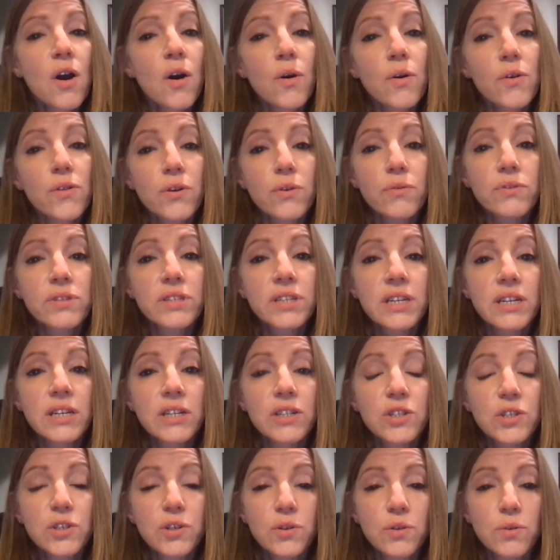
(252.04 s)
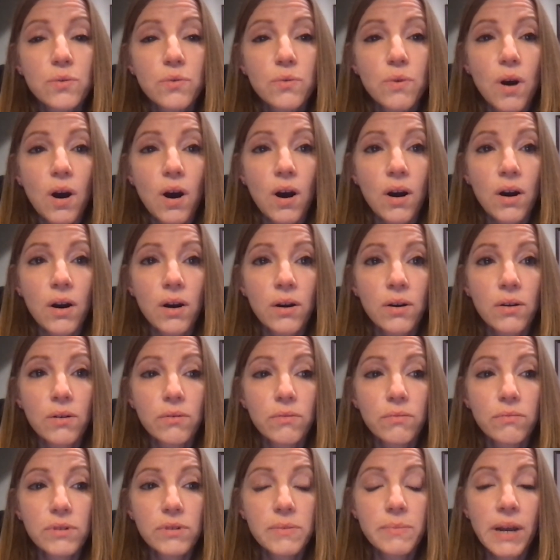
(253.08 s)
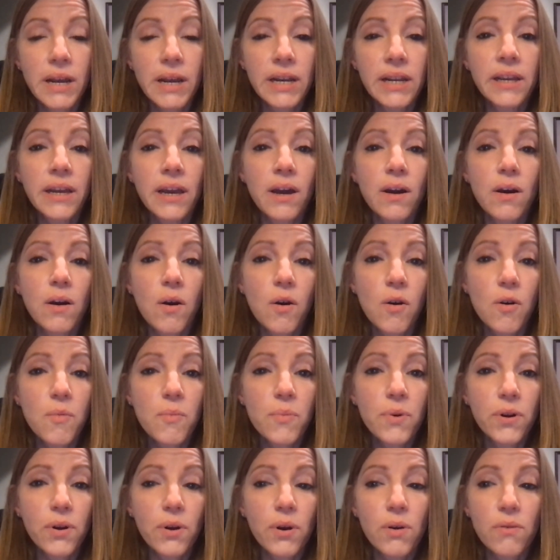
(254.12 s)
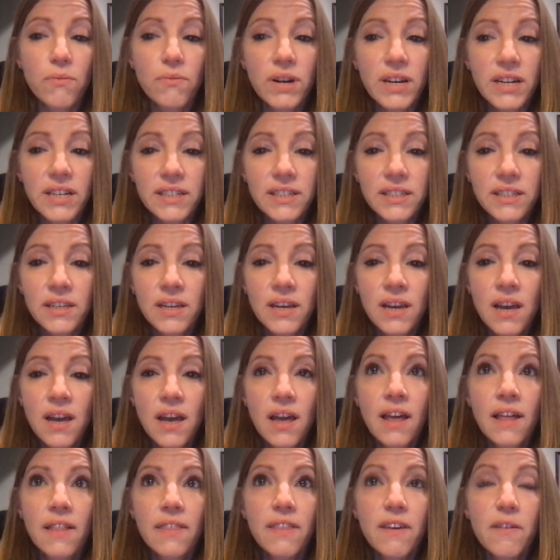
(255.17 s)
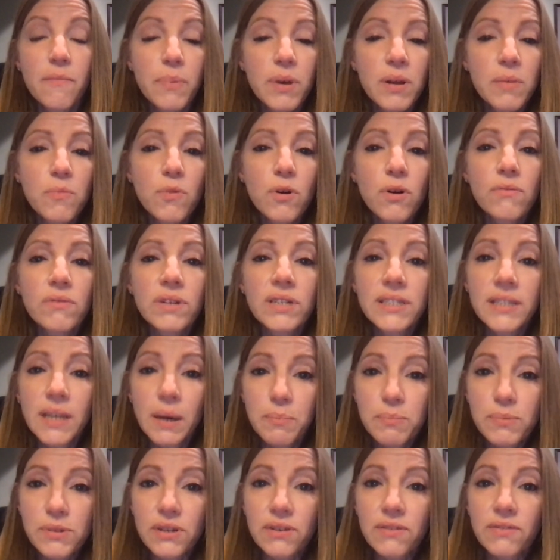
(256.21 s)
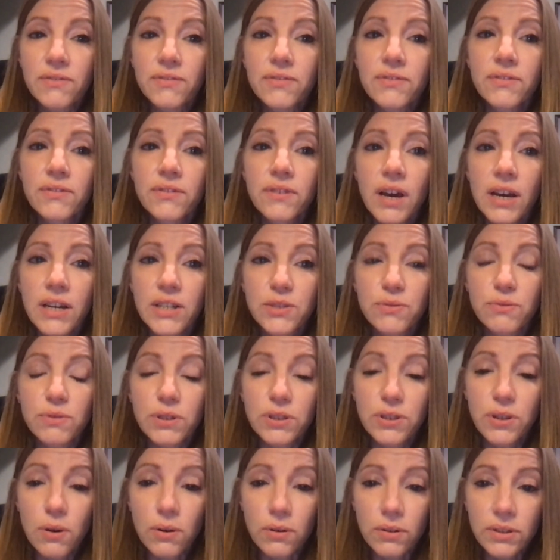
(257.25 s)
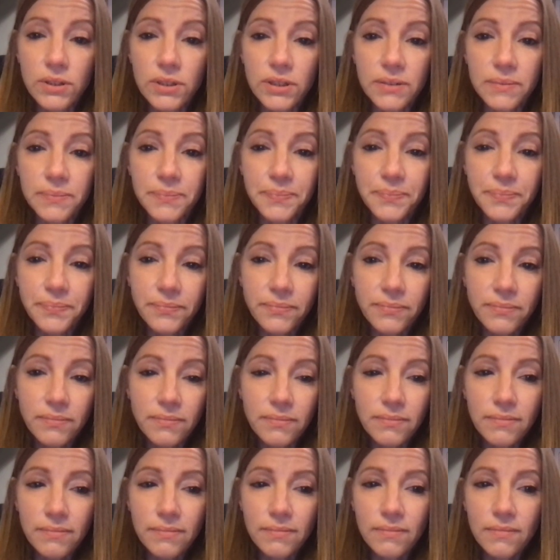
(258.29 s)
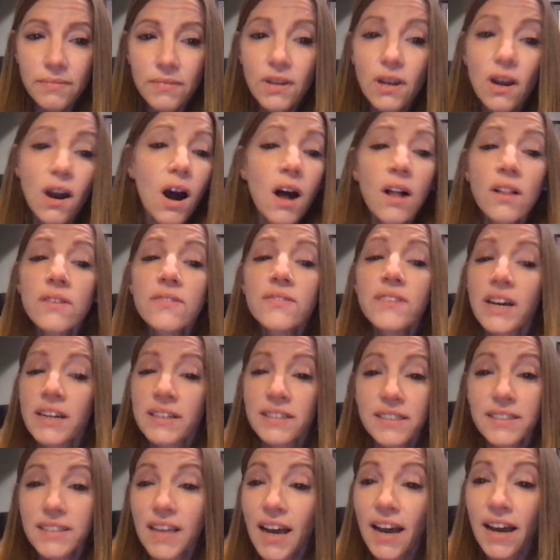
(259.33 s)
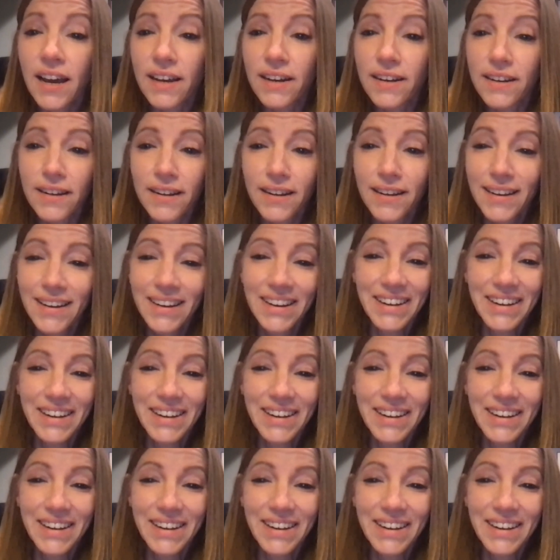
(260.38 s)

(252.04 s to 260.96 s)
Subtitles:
or those kids who are remaining at home but are at risk, they've been more receptive as a result. All of that said,